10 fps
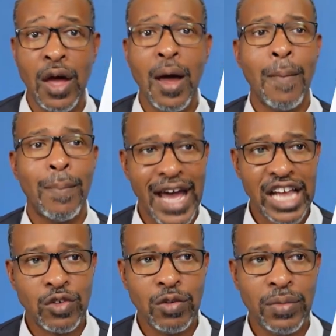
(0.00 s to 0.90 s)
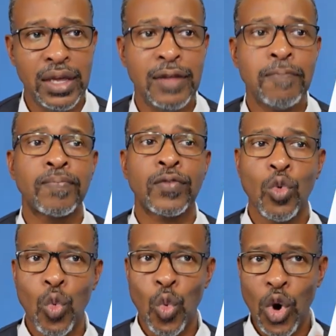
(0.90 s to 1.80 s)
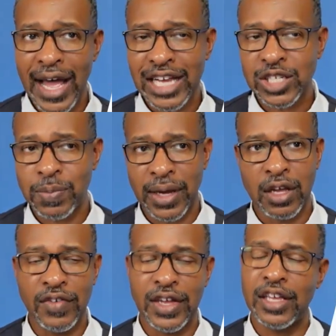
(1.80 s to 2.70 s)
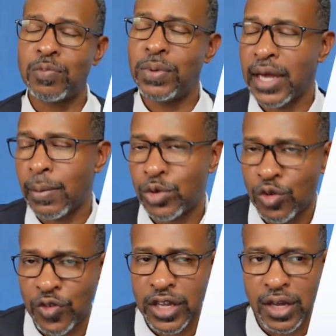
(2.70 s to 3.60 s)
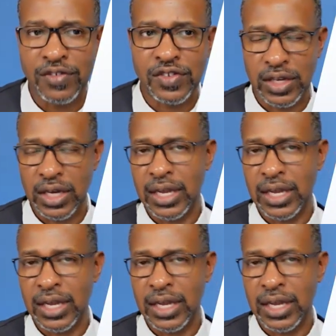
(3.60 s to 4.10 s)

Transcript: Blasphemy one aspect of it is being able to forgive sin as